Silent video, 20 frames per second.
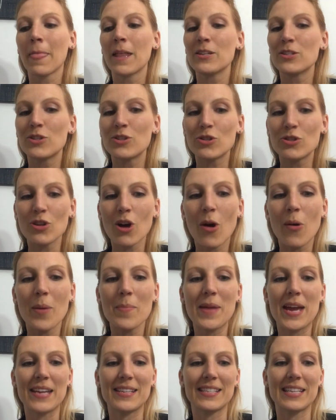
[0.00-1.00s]
so
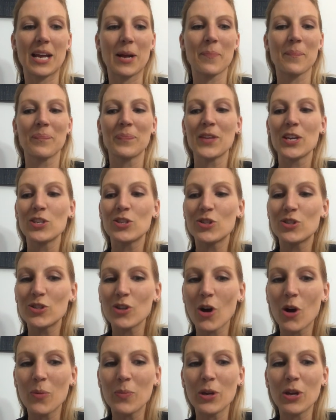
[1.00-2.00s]
amazing,
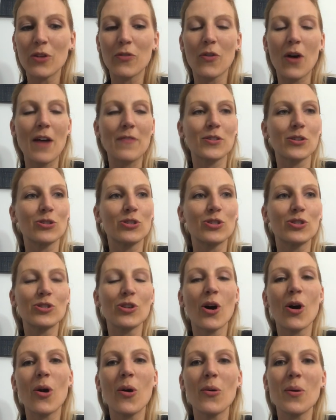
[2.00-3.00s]
so beautiful after
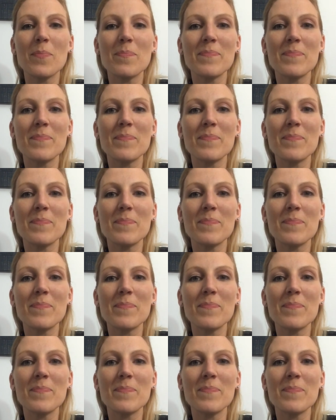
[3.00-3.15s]
so